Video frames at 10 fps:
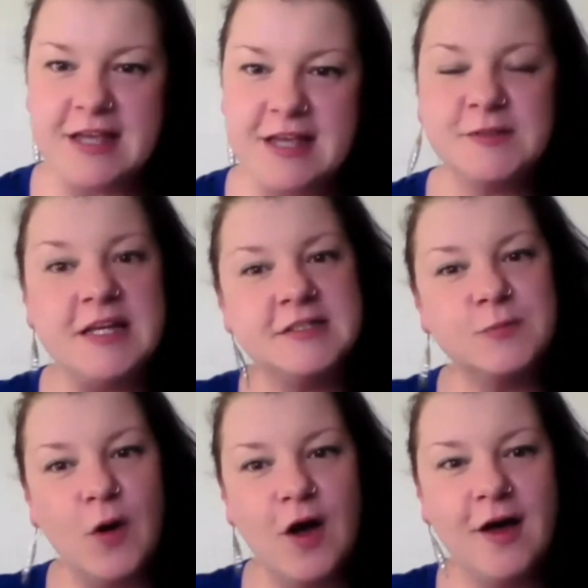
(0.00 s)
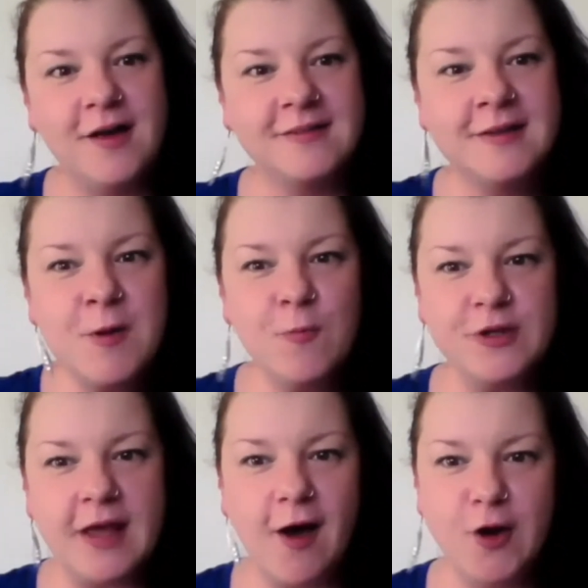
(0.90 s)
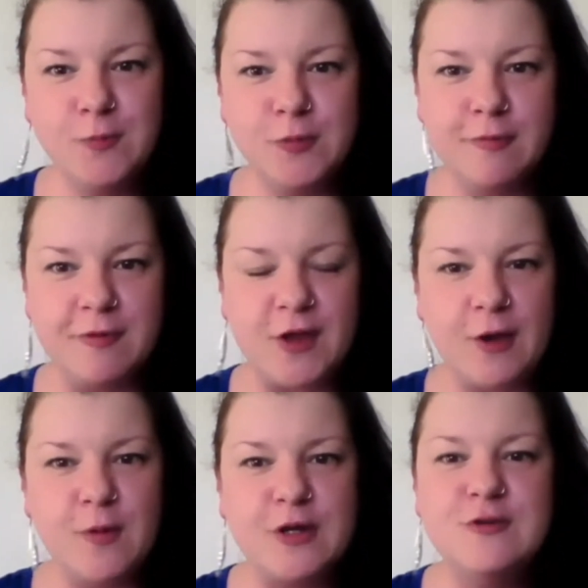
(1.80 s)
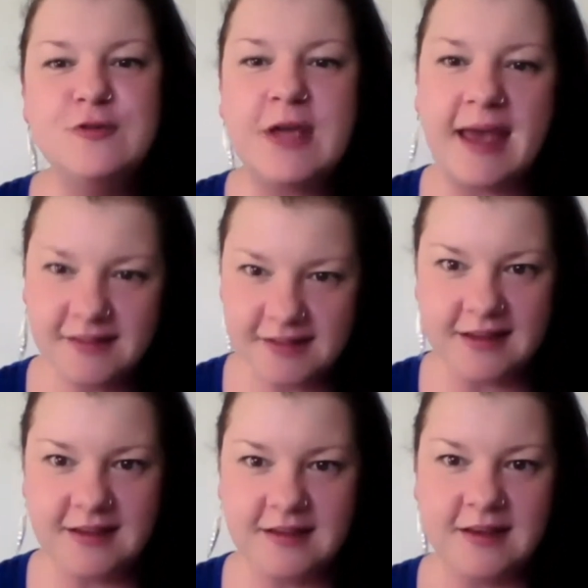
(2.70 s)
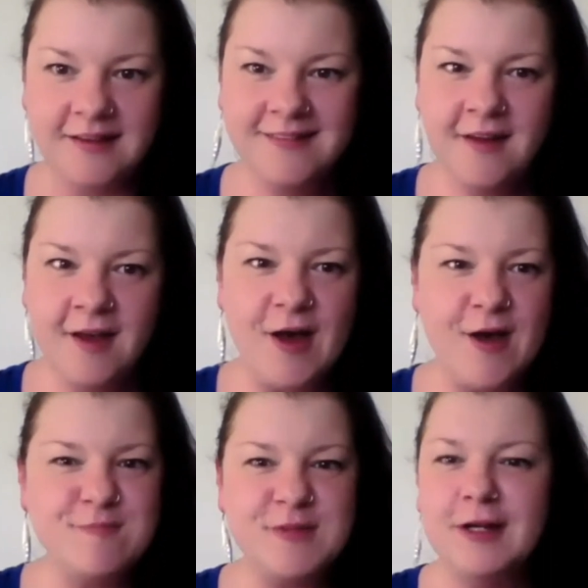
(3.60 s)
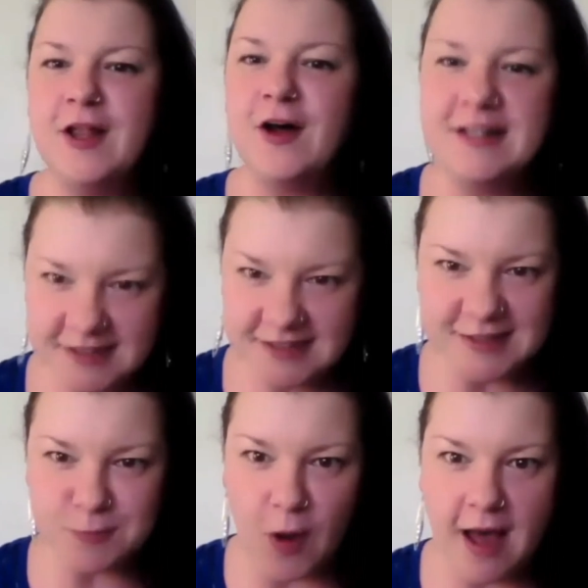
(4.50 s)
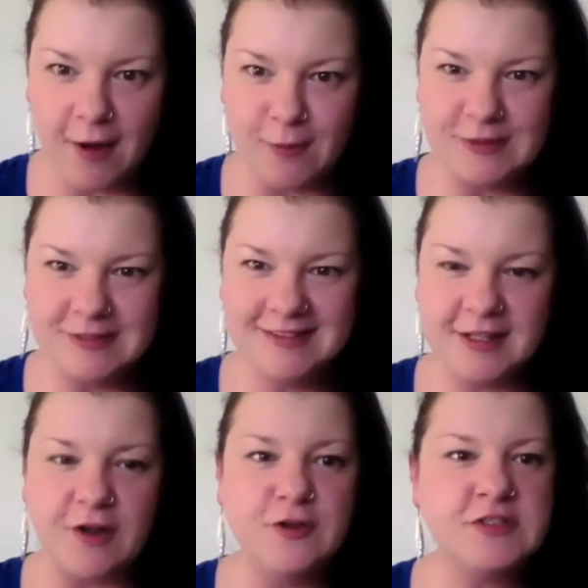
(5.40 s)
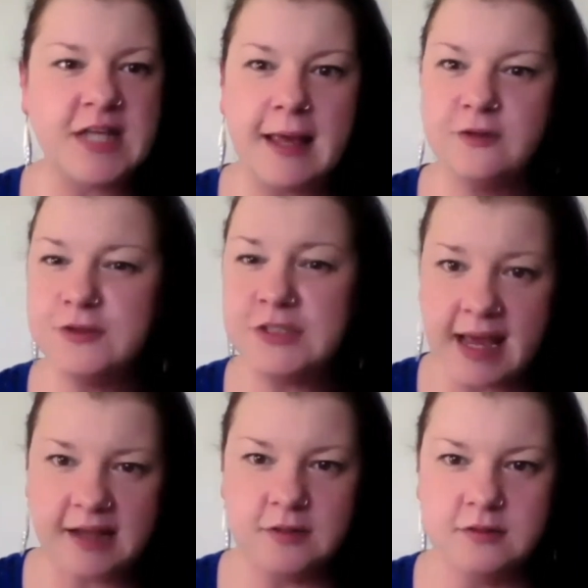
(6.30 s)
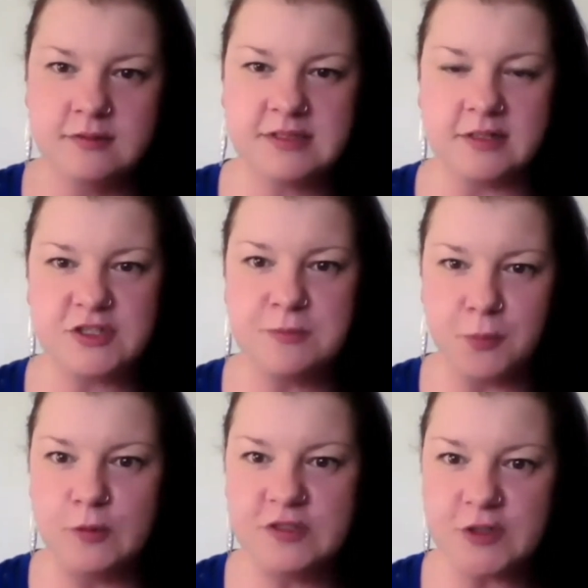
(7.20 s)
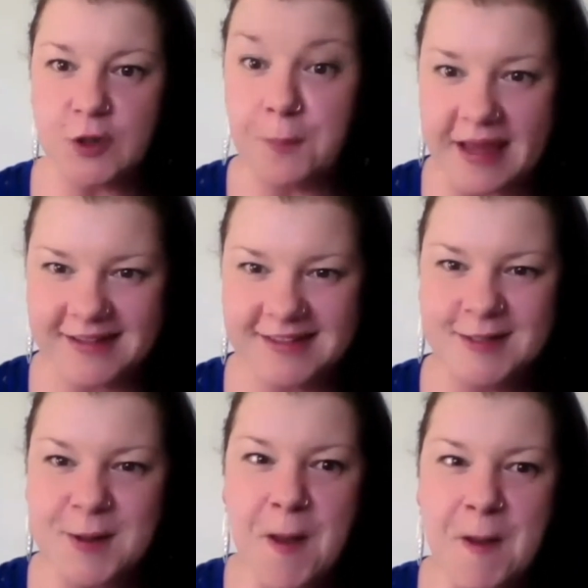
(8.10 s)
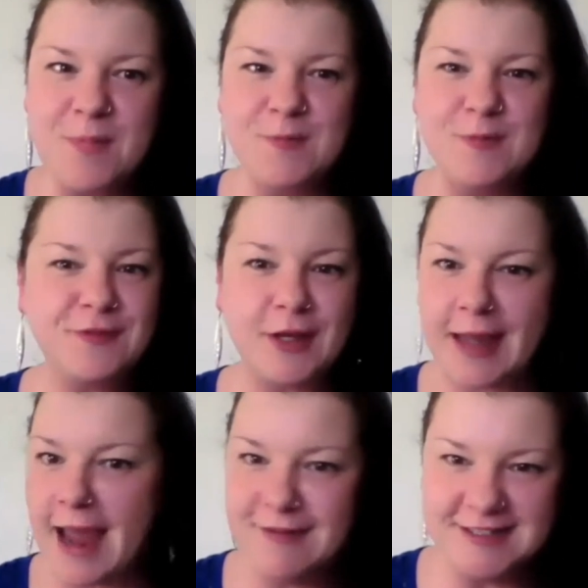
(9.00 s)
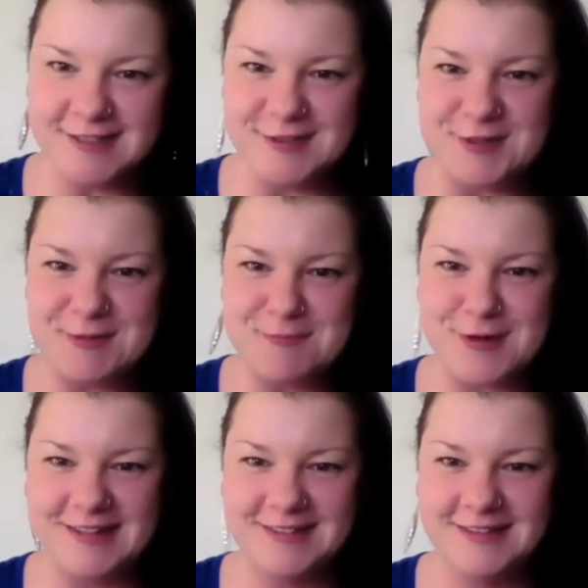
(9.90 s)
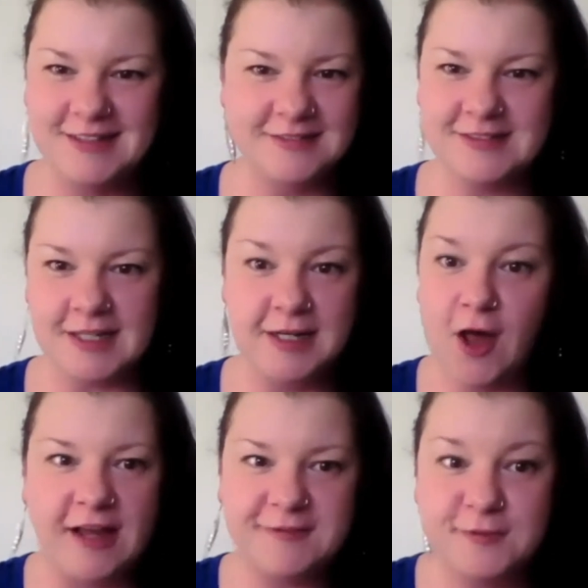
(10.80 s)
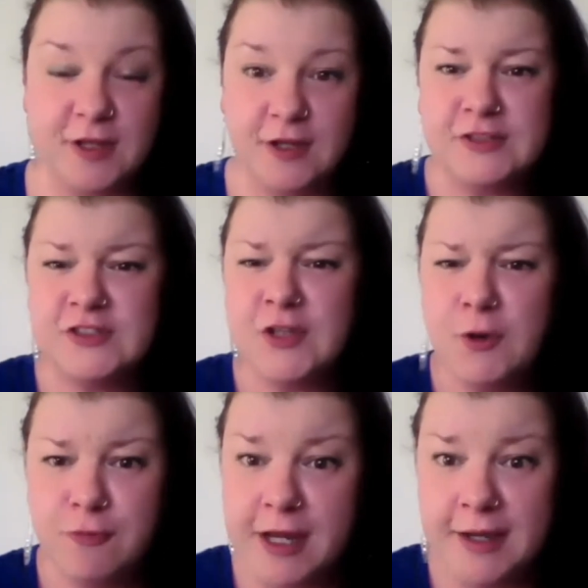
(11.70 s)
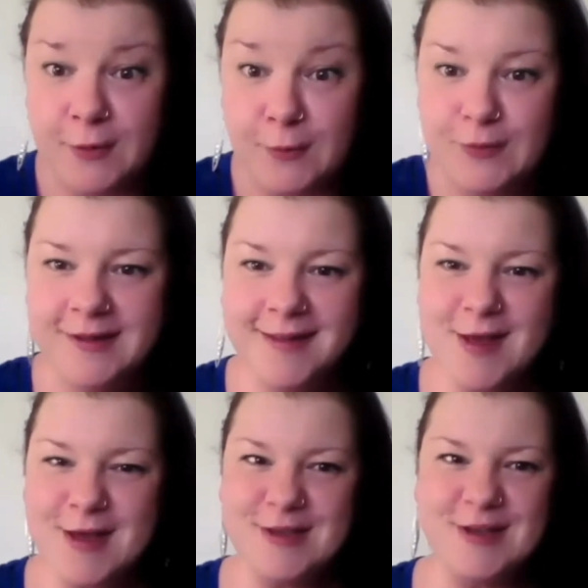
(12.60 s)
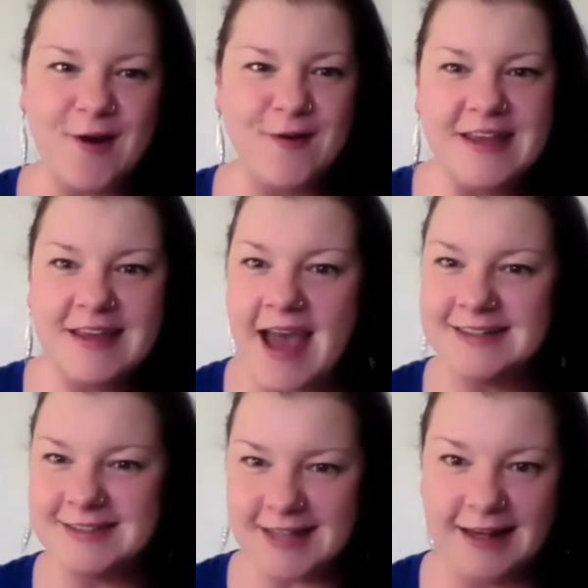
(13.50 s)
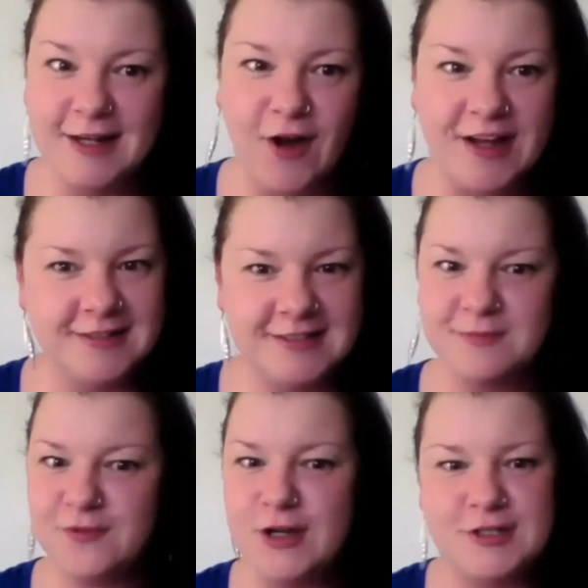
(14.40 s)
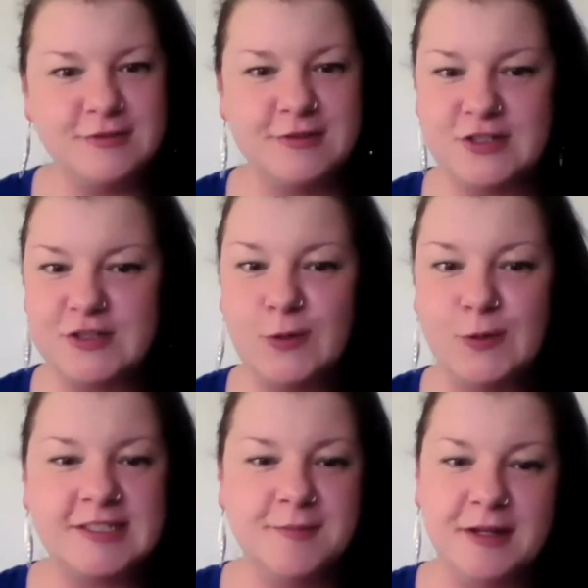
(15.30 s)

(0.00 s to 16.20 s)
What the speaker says: It's where that Oprah review, where you get the lightness as well. You know, you tackle such important topics, but with the characters you bring to life that are so real, you know, he adds that lightness, and Virgil was just awesome.